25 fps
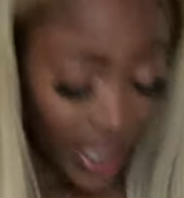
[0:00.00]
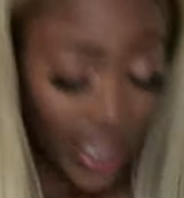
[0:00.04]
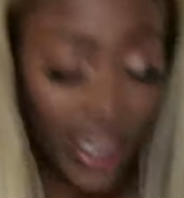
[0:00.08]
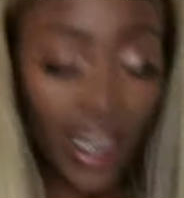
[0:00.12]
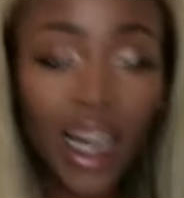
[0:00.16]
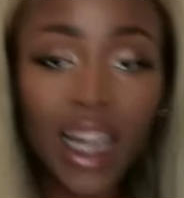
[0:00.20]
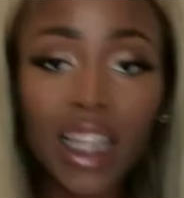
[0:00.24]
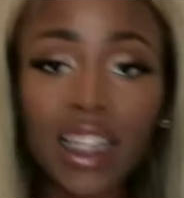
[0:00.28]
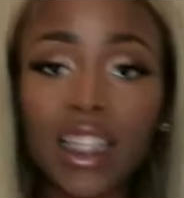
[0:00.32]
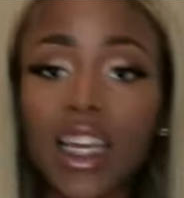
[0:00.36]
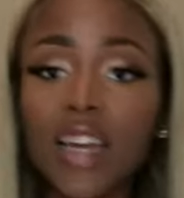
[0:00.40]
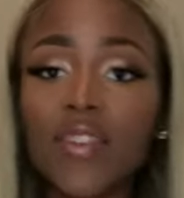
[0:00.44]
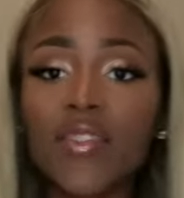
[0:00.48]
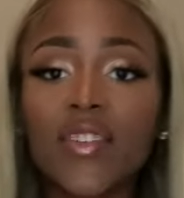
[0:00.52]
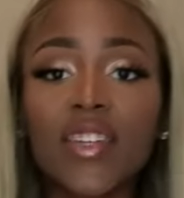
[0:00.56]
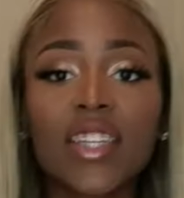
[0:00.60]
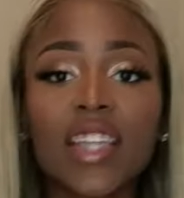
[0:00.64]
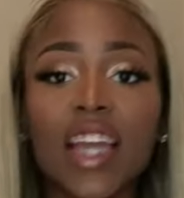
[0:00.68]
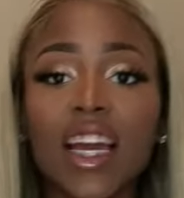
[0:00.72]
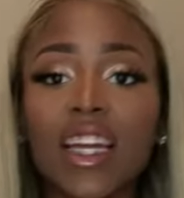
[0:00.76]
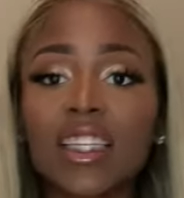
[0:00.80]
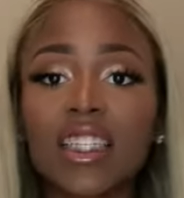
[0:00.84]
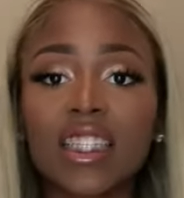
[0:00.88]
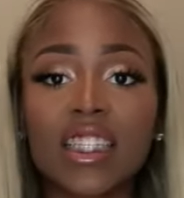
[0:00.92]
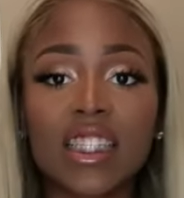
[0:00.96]
Yeah,
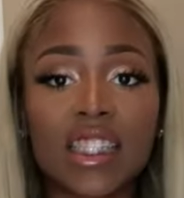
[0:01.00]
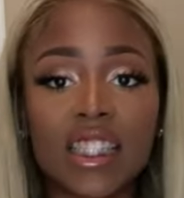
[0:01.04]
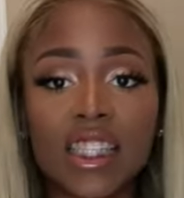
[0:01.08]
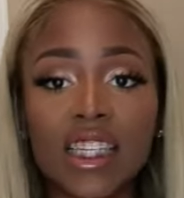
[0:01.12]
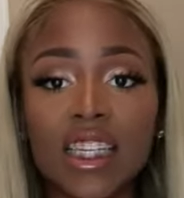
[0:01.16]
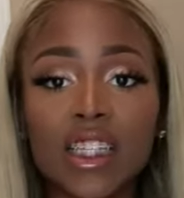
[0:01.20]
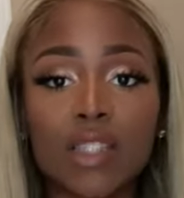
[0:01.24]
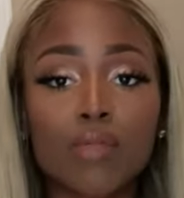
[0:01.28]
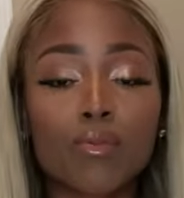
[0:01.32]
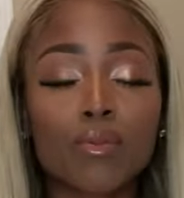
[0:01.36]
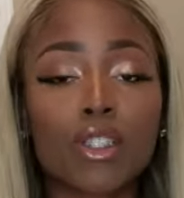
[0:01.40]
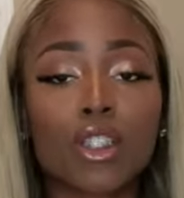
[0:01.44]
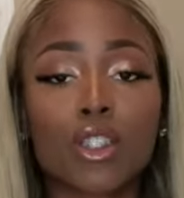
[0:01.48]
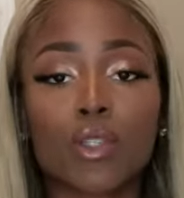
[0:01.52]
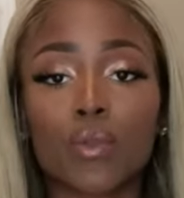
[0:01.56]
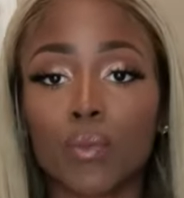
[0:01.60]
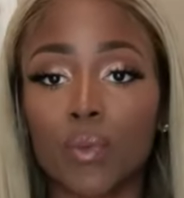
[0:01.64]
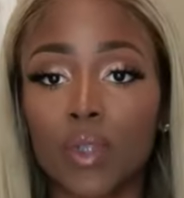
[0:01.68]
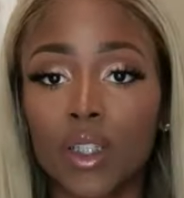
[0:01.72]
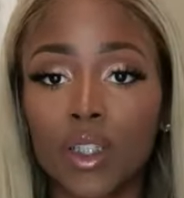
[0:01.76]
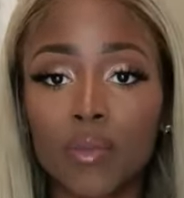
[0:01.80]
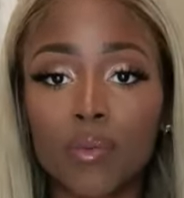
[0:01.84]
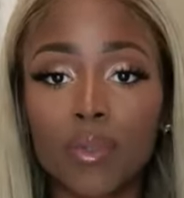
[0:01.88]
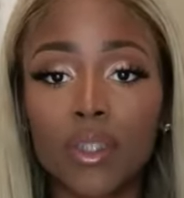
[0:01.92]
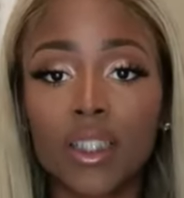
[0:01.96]
11.96, which is
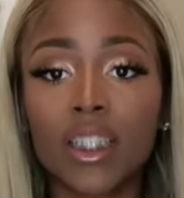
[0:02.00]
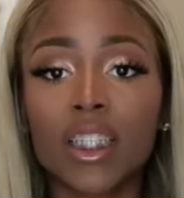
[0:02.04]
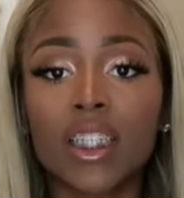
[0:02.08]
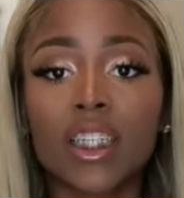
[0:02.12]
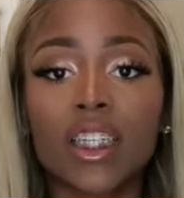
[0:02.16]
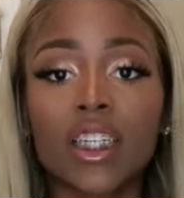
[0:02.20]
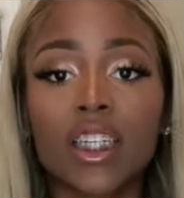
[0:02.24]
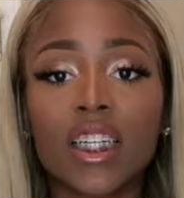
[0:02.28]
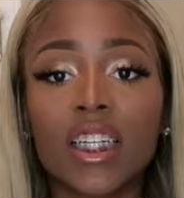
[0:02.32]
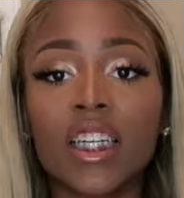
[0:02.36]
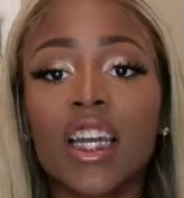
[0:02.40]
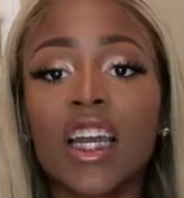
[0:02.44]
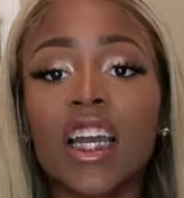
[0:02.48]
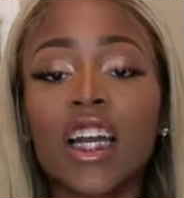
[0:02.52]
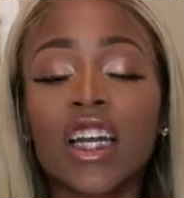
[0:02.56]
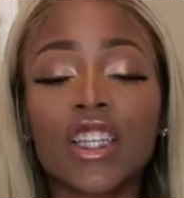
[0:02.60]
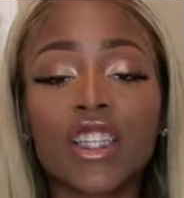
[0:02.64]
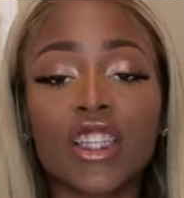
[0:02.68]
really, really good.